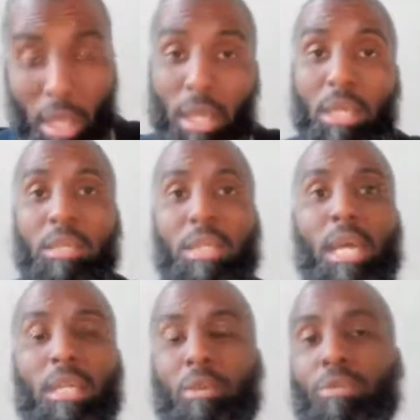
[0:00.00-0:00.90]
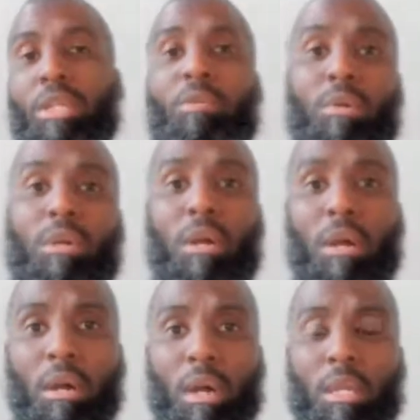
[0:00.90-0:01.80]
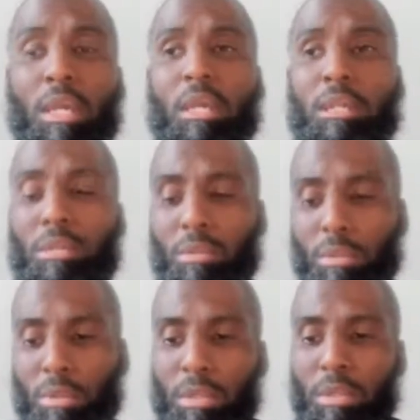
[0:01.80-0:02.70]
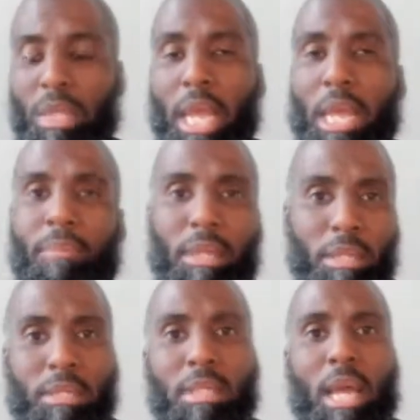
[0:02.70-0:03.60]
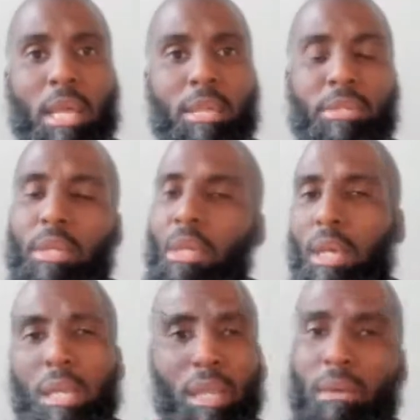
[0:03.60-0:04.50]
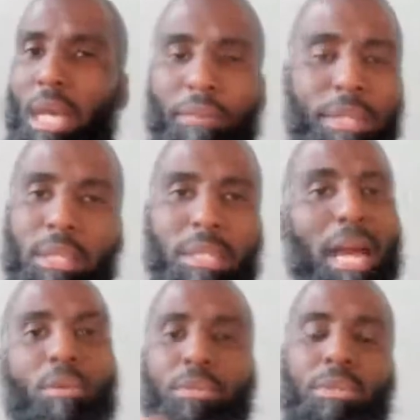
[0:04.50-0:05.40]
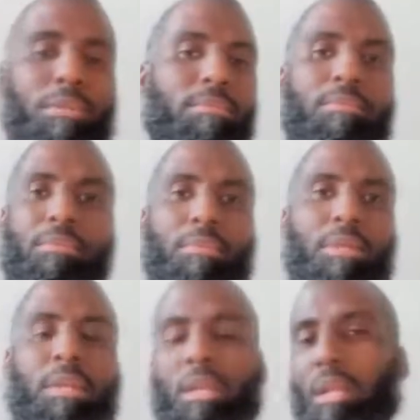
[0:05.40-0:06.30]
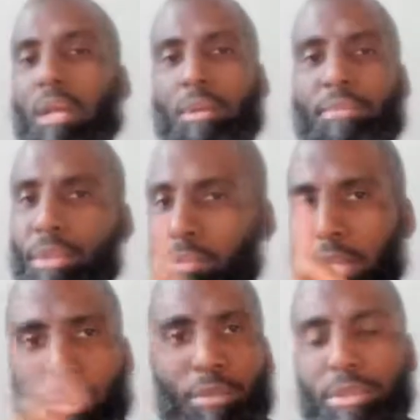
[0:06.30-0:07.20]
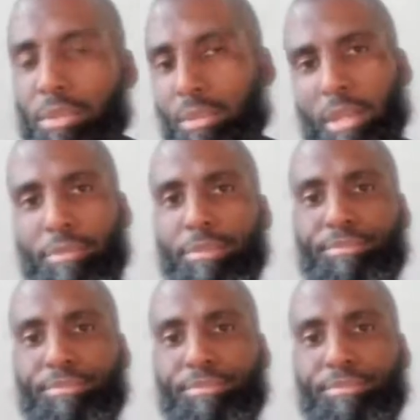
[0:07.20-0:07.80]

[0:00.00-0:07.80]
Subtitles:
is that they really work hard to tame their desires and they don't have any doubt in Allah, no doubt whatsoever.